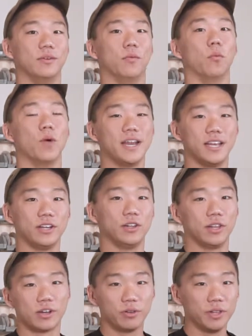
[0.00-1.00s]
Waiting
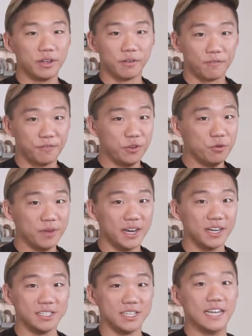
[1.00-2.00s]
literally a few
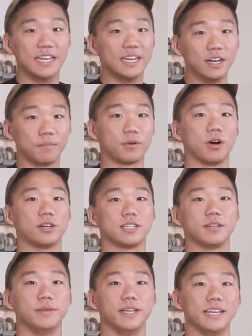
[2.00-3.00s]
minutes ended up
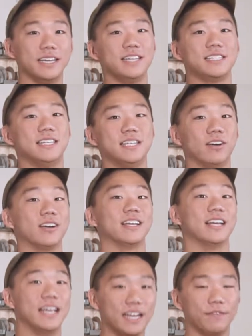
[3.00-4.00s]
costing me any seat on
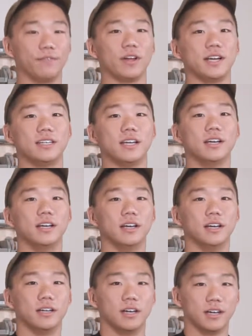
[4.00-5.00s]
any flight
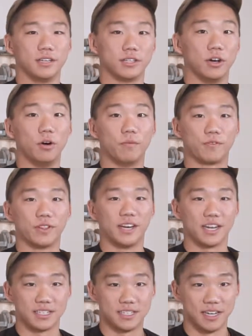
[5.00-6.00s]
to home for the
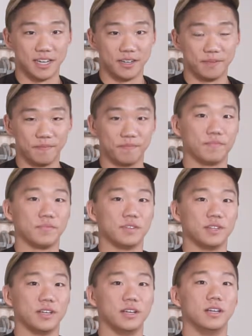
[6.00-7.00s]
next day.
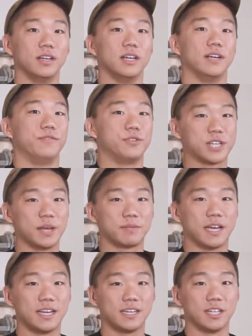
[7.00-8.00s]
If you skipped
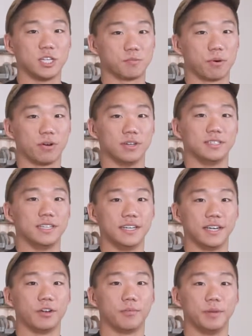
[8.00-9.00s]
ahead to this part and didn't
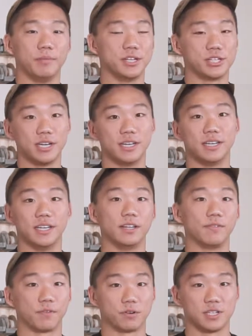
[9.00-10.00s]
hear me mention it in
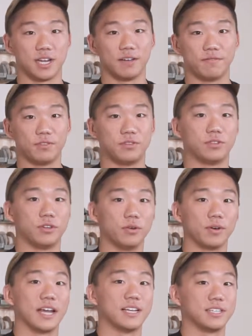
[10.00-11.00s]
the first half,
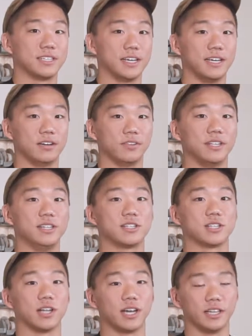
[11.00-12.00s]
don't hesitate on these
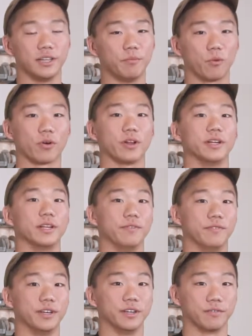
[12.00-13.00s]
slightly more
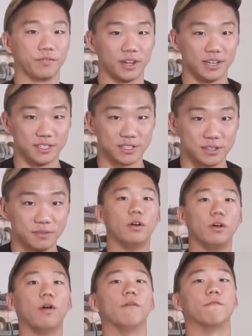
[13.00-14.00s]
inconvenient flights.
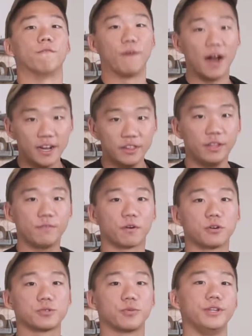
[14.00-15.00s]
Find the
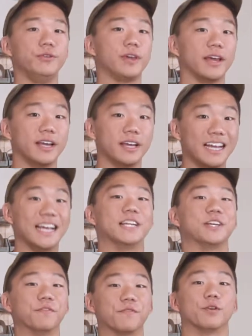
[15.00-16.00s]
first one you can and
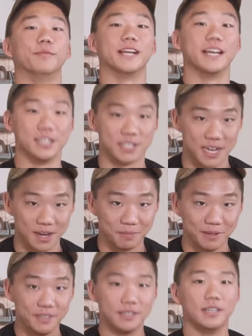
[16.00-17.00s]
confirm it
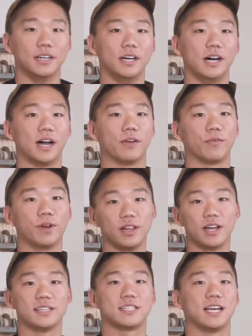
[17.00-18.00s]
ASAP. I
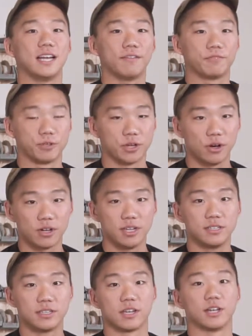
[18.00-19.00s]
realized that after
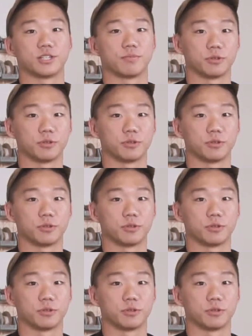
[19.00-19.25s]
talking to customer